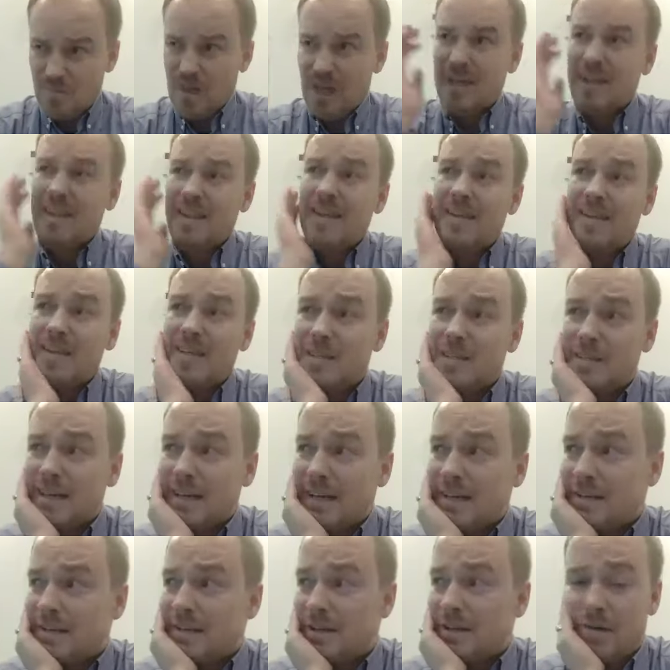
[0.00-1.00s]
And I think this
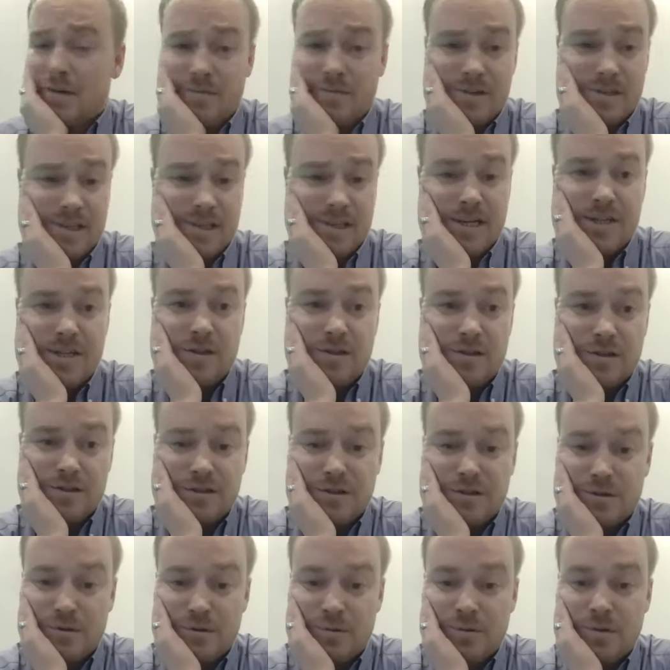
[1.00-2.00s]
takes the conversation
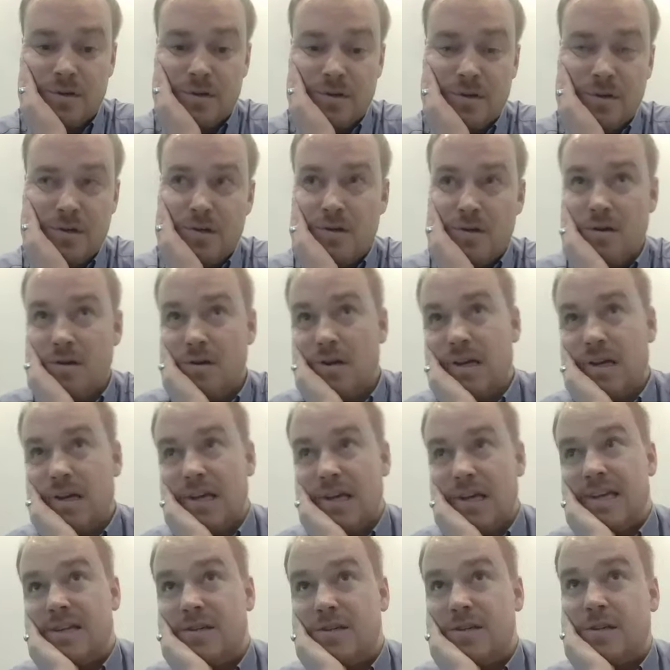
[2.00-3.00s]
onto,
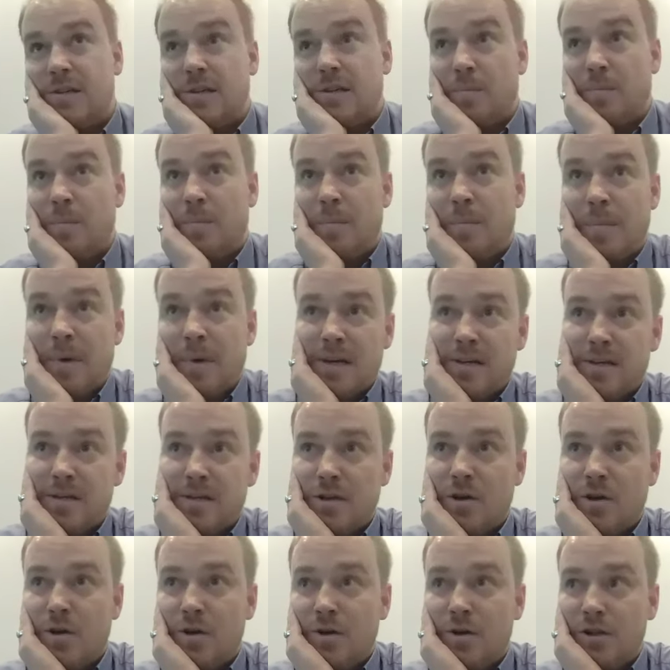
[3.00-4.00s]
is the
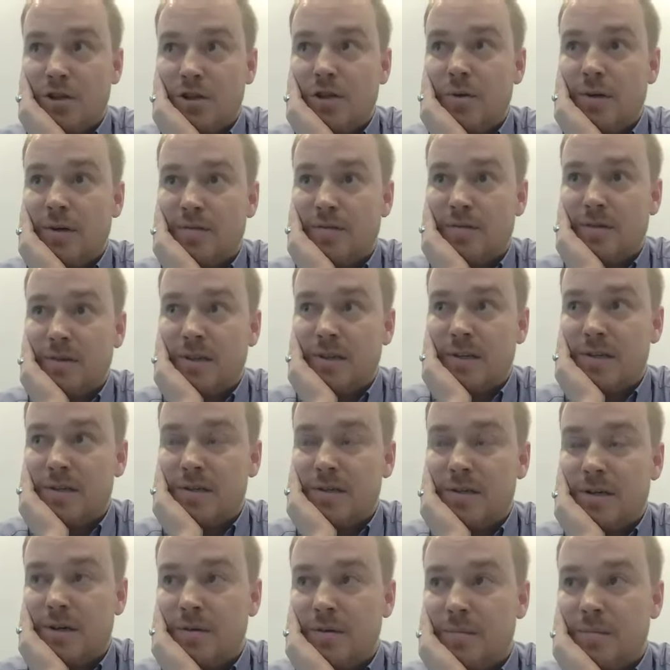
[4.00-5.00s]
best conduit for this